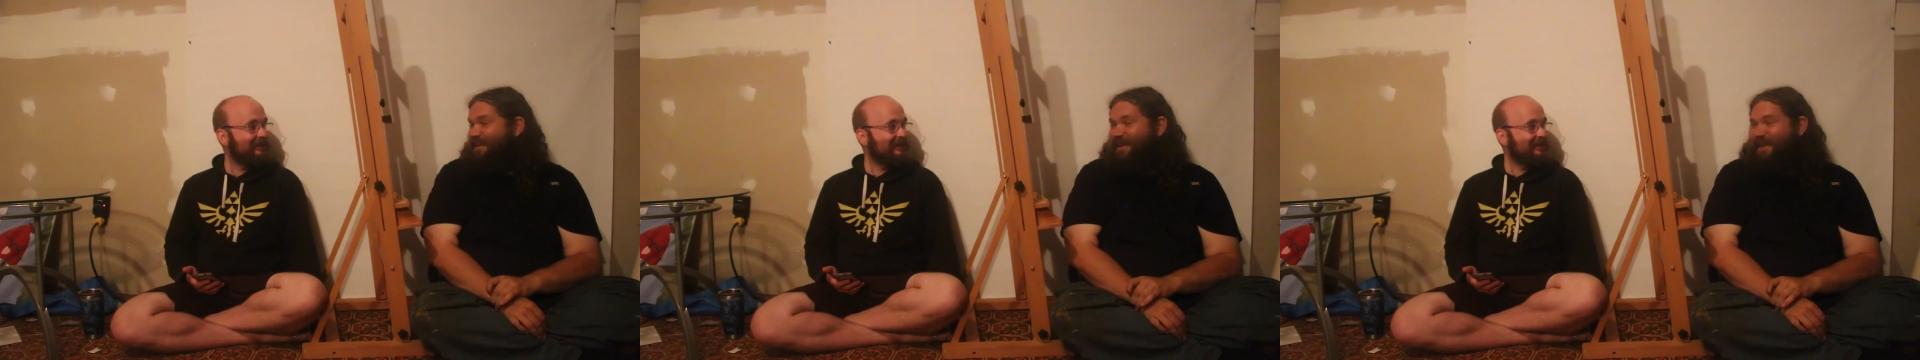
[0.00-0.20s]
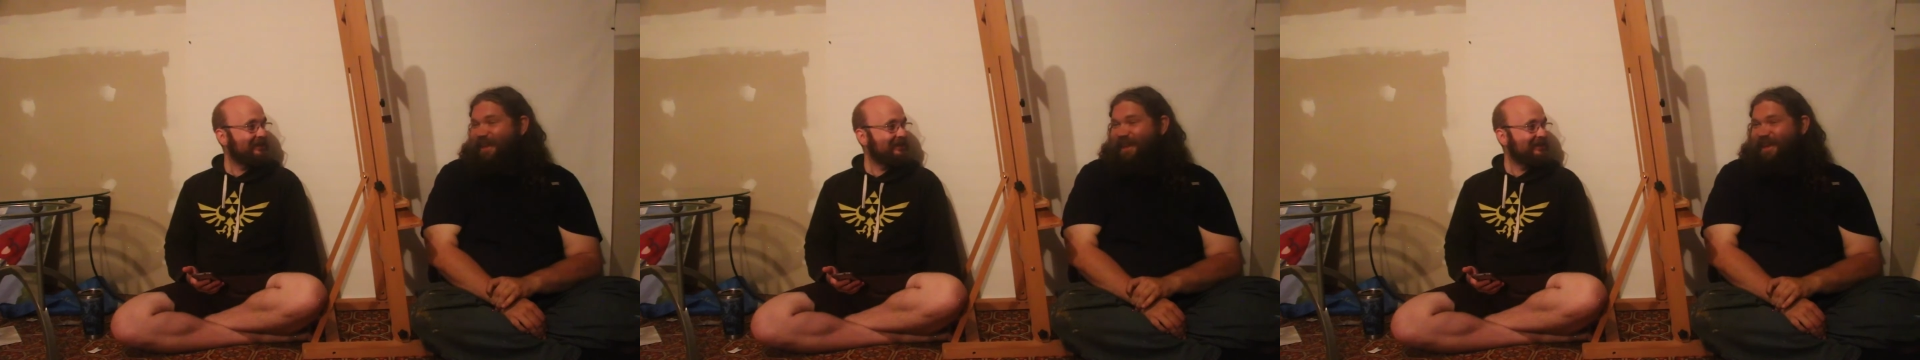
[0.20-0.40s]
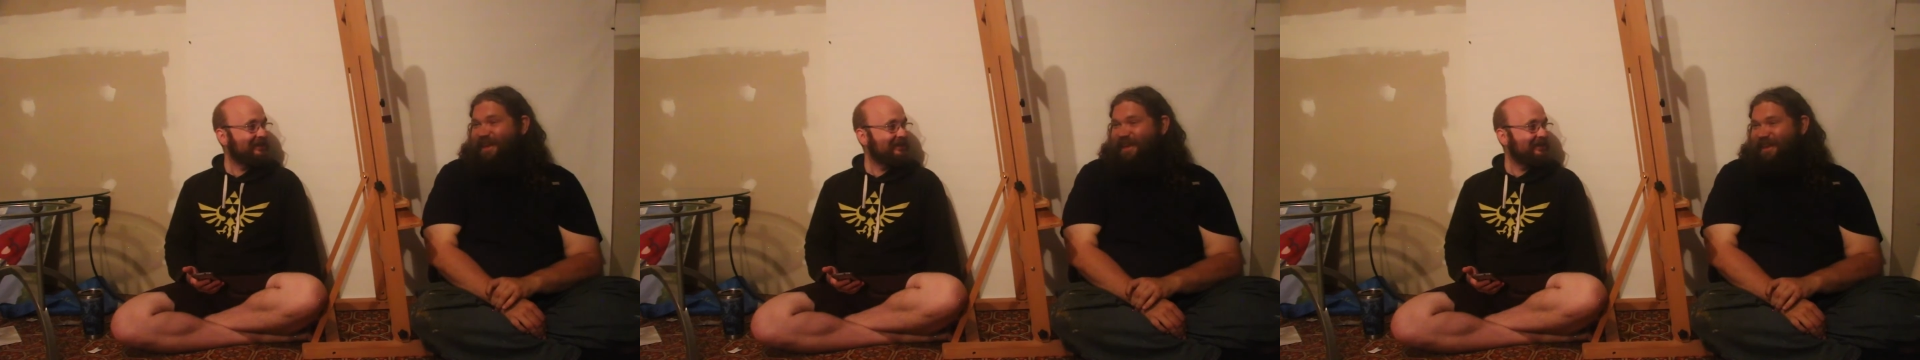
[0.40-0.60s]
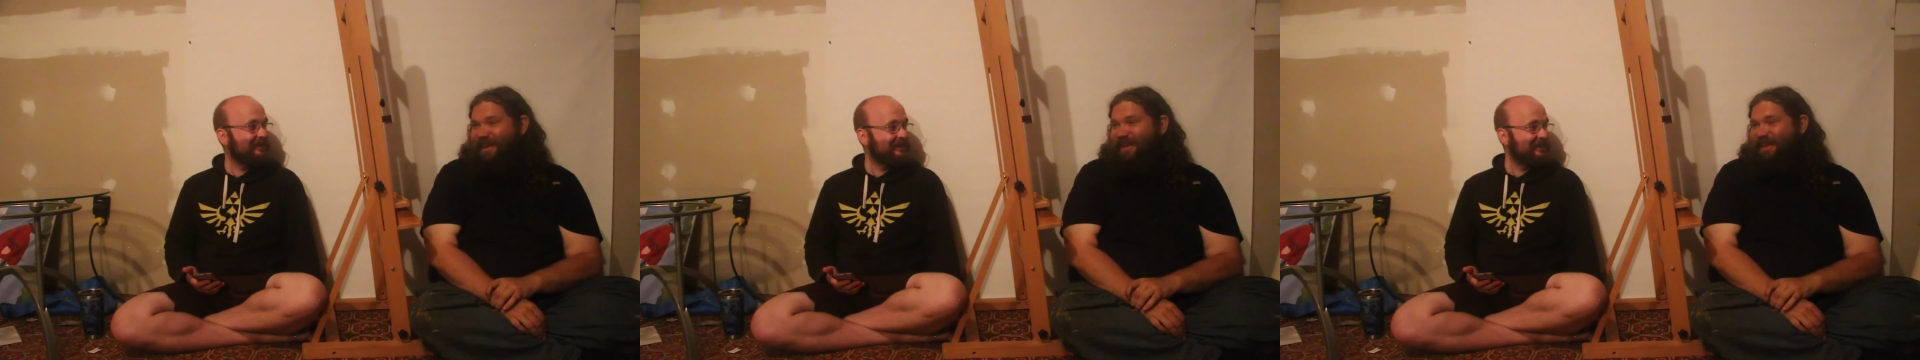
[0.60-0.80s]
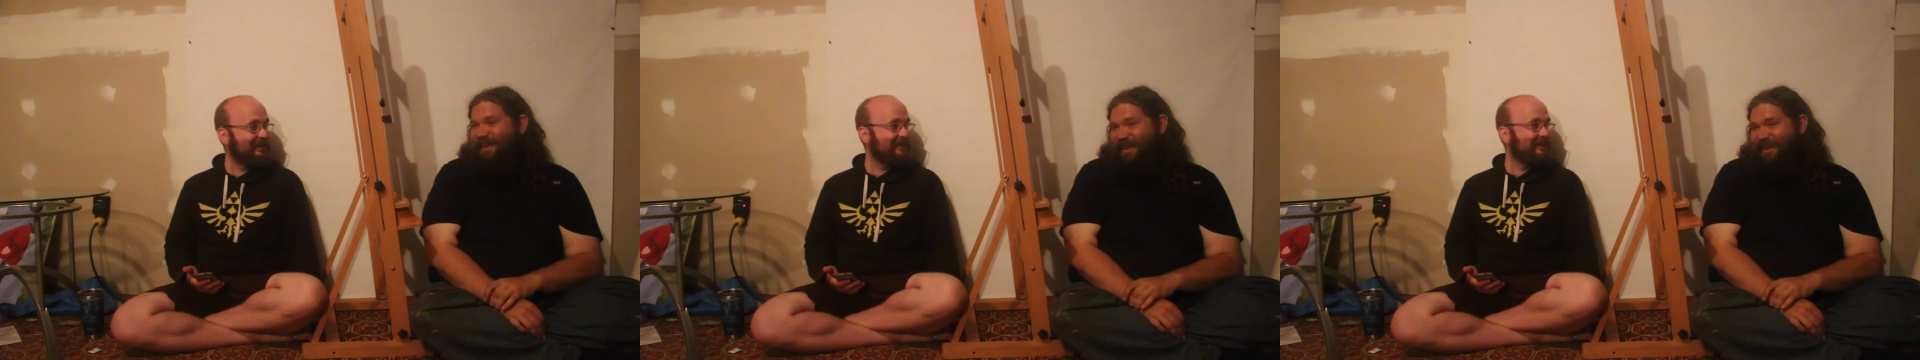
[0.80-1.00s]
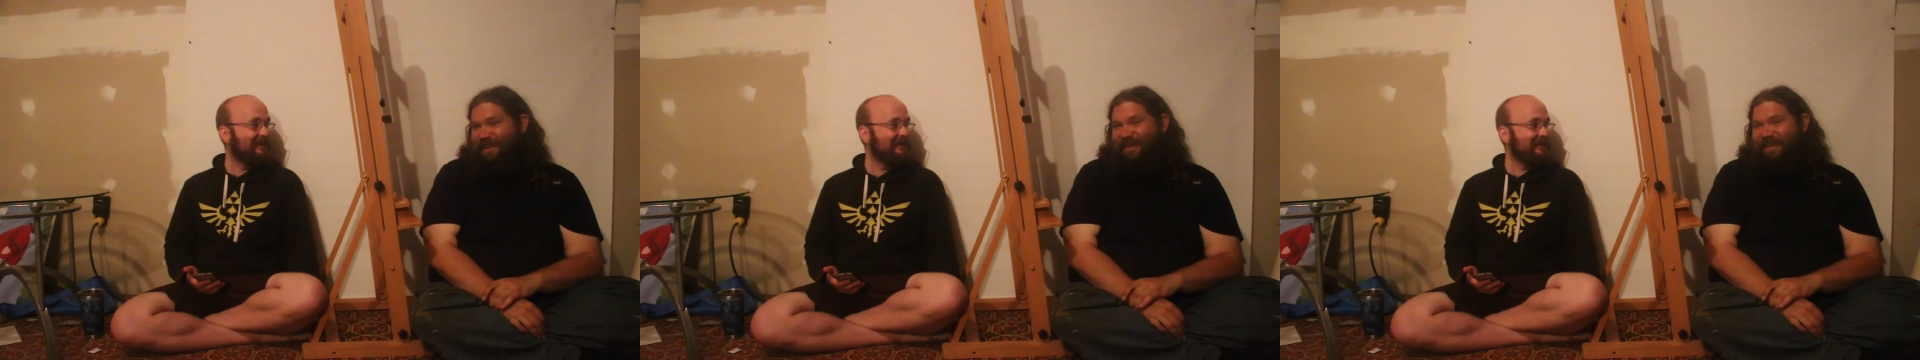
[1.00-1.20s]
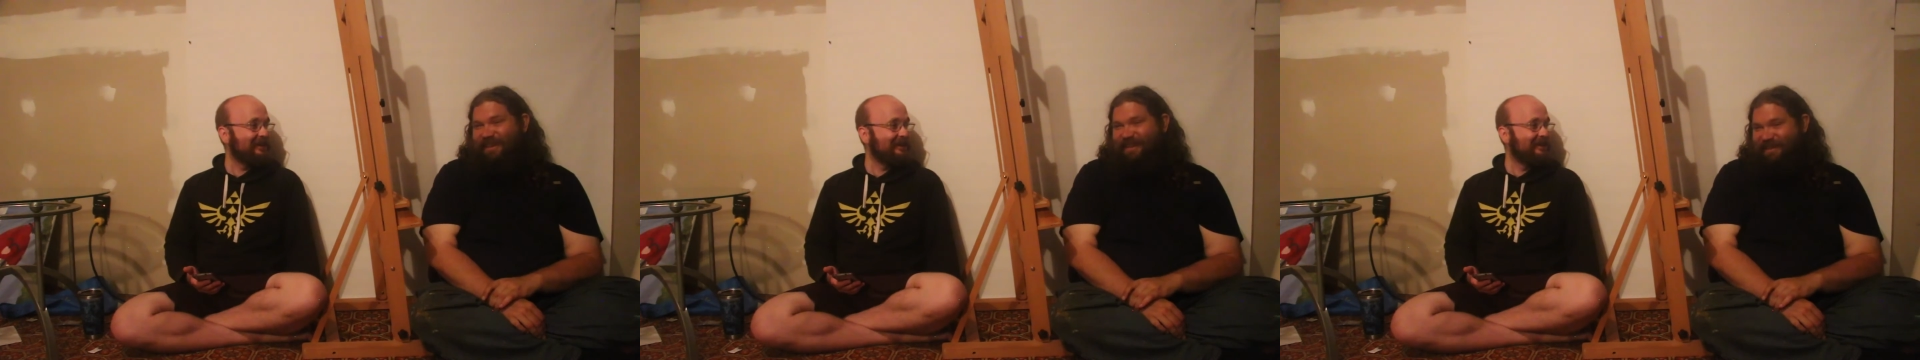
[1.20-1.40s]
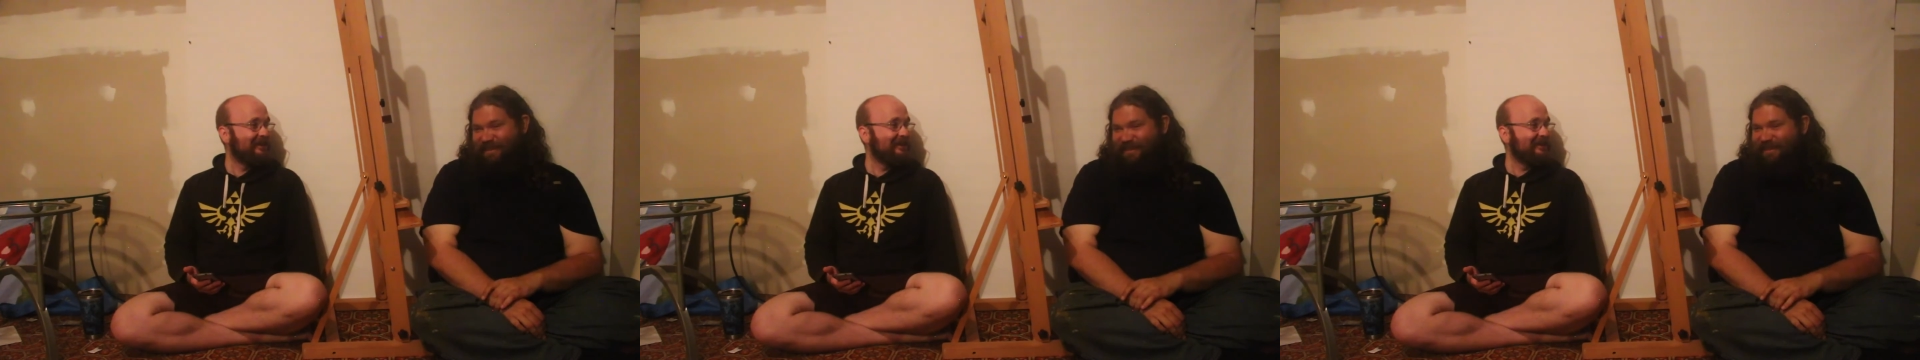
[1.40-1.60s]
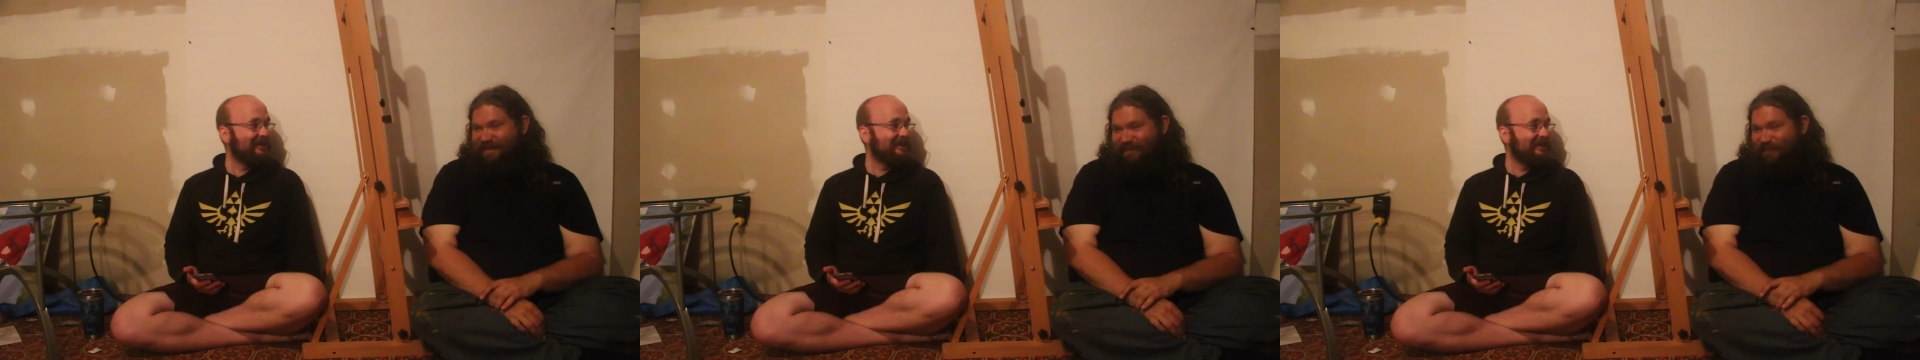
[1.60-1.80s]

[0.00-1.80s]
[no speech]